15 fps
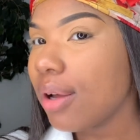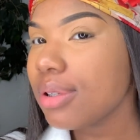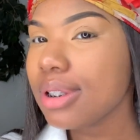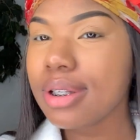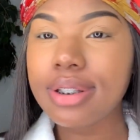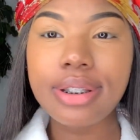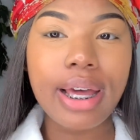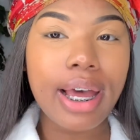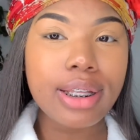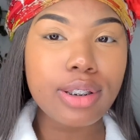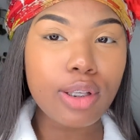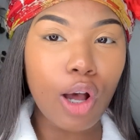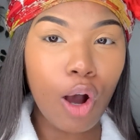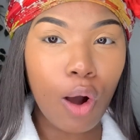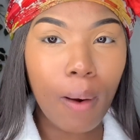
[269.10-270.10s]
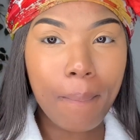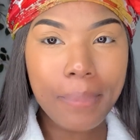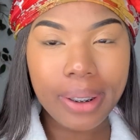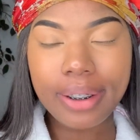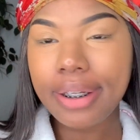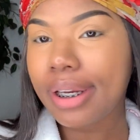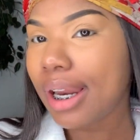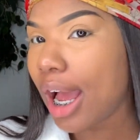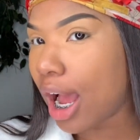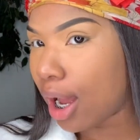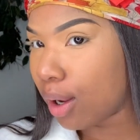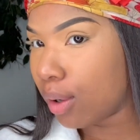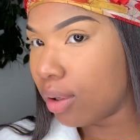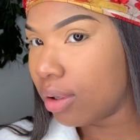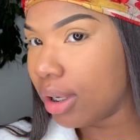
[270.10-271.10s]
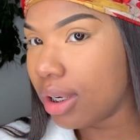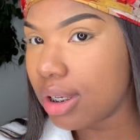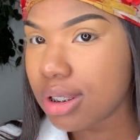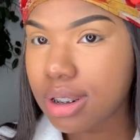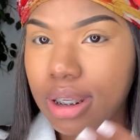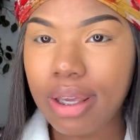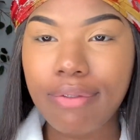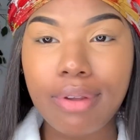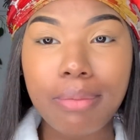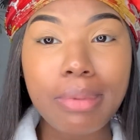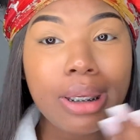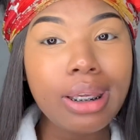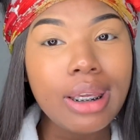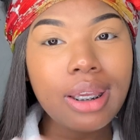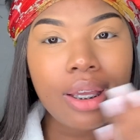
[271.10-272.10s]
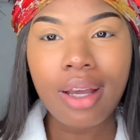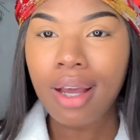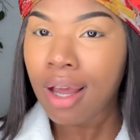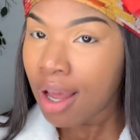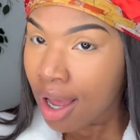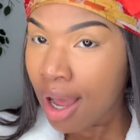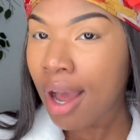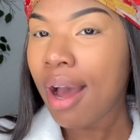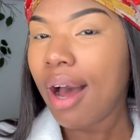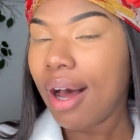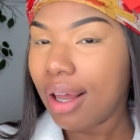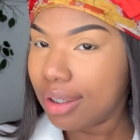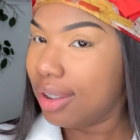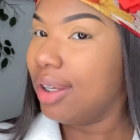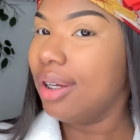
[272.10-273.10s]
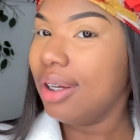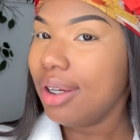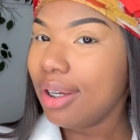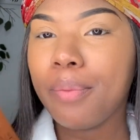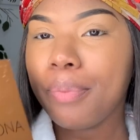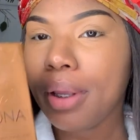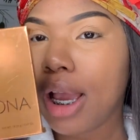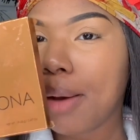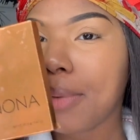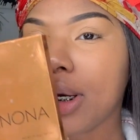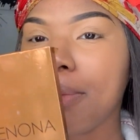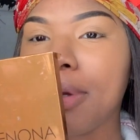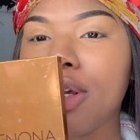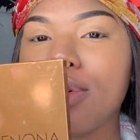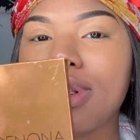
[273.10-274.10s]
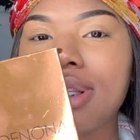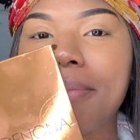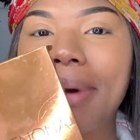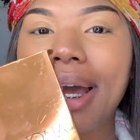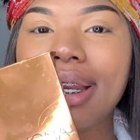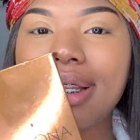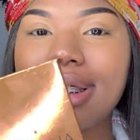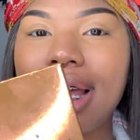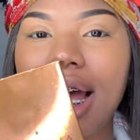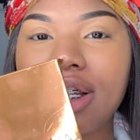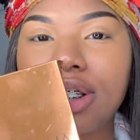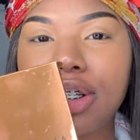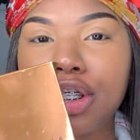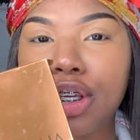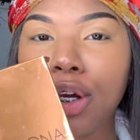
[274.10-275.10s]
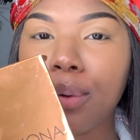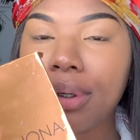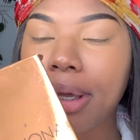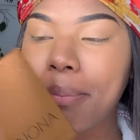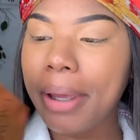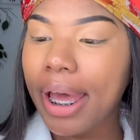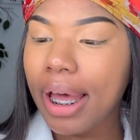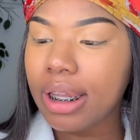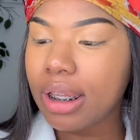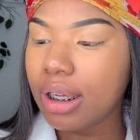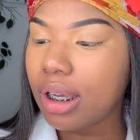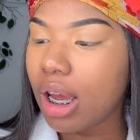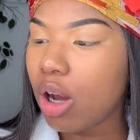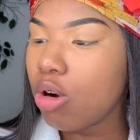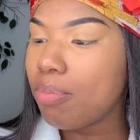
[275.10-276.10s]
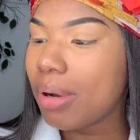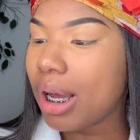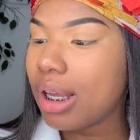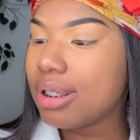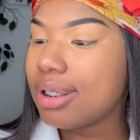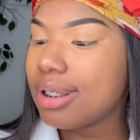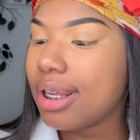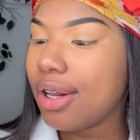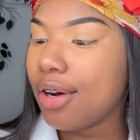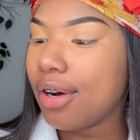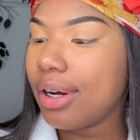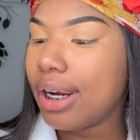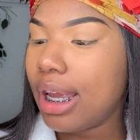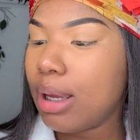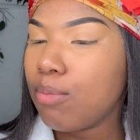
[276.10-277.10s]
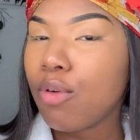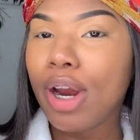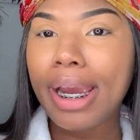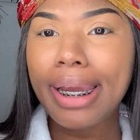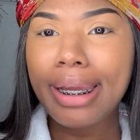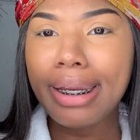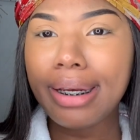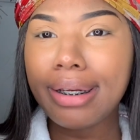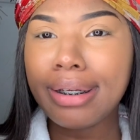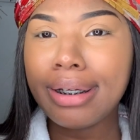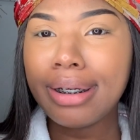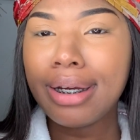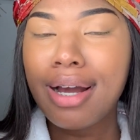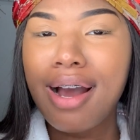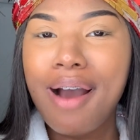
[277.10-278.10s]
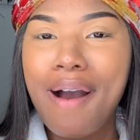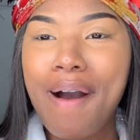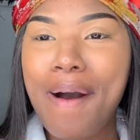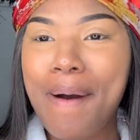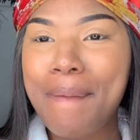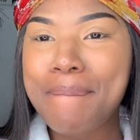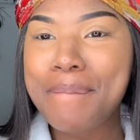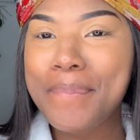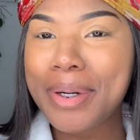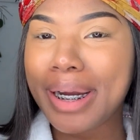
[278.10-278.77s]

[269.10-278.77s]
since that's all blended out and it's giving me a look, I'm going to be using my Natasha Denona palette. I hope I said her name right. But I